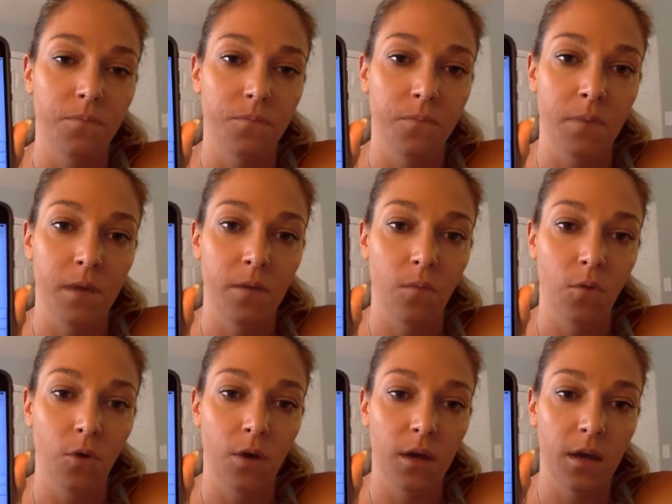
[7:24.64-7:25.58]

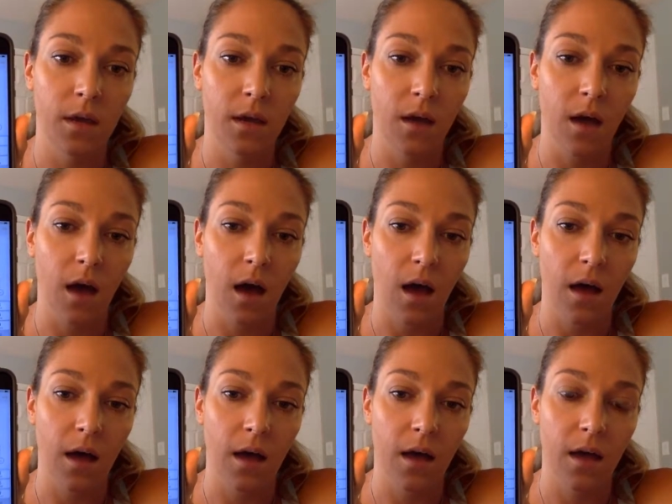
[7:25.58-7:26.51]
mid-morning,
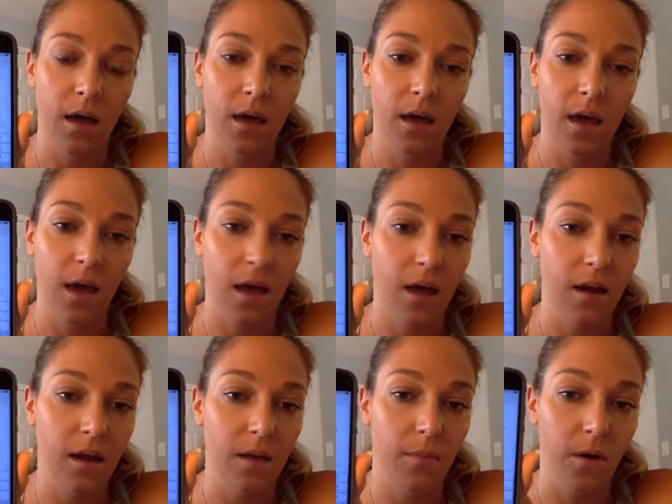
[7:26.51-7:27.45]
I
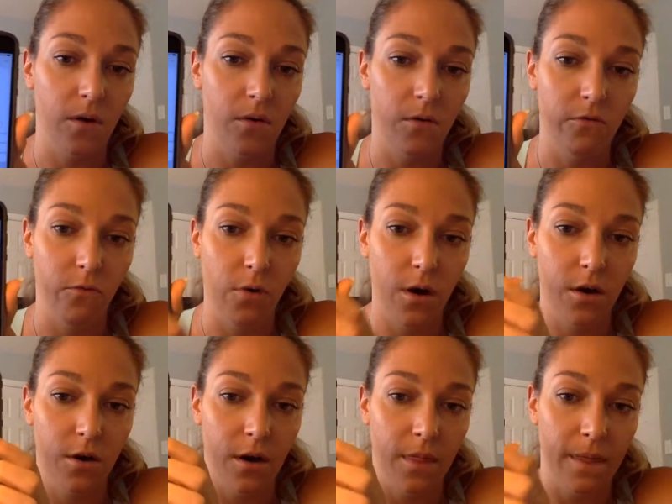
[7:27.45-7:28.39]
had a bottle of
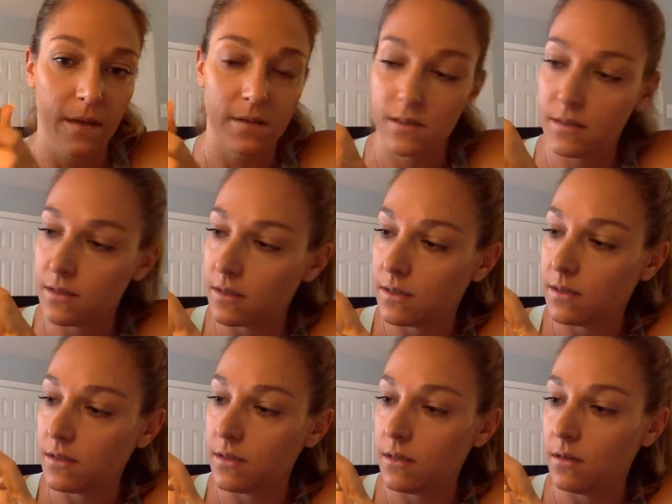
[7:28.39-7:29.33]
water, and that's
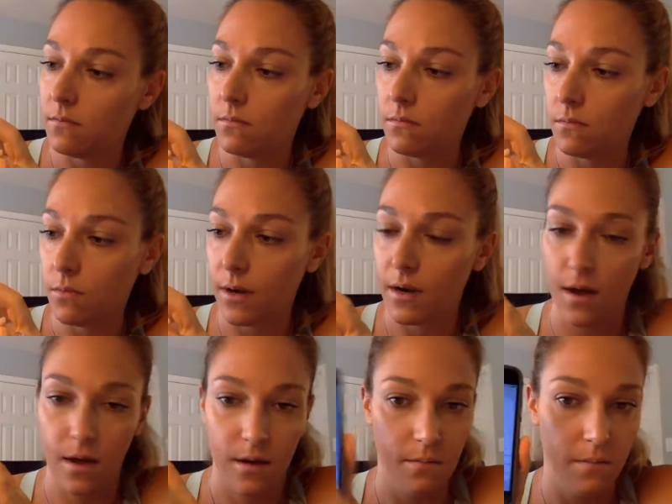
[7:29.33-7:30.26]

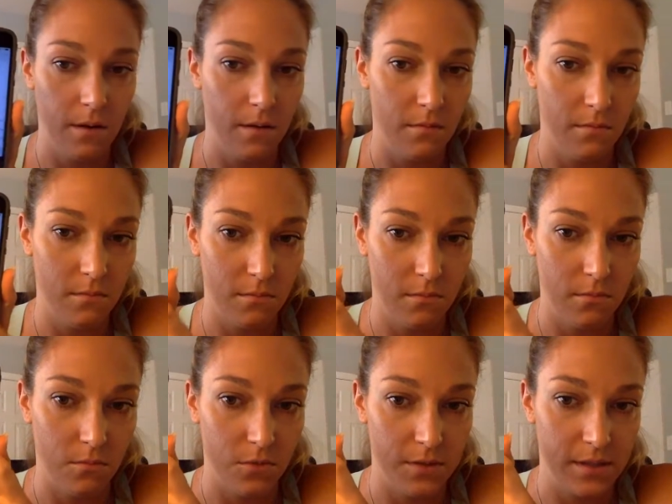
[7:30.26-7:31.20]
16.9, but
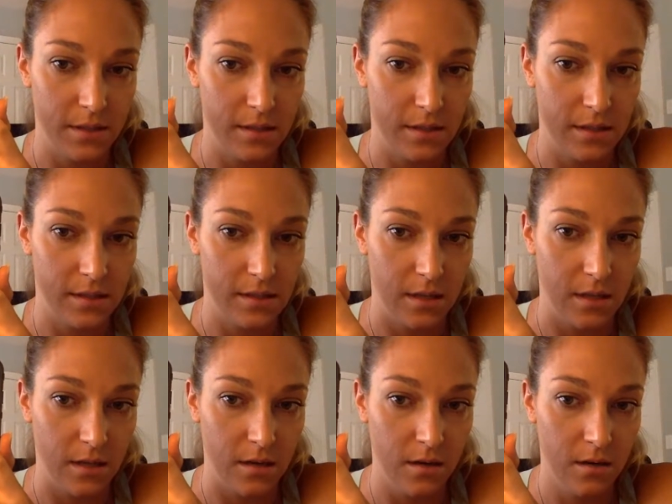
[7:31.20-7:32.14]
we'll say
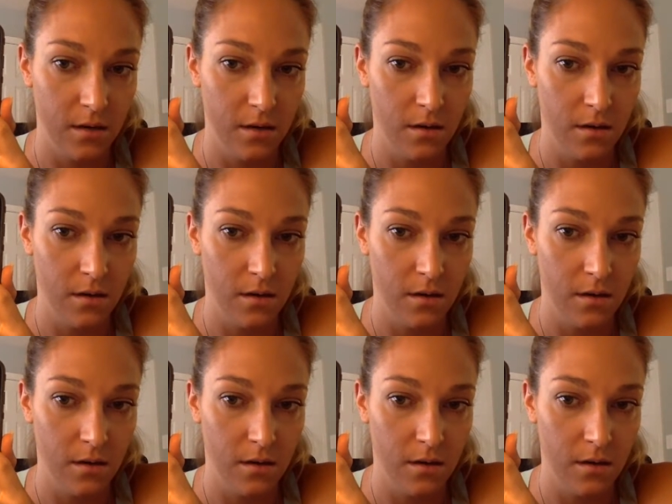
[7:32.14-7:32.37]
16.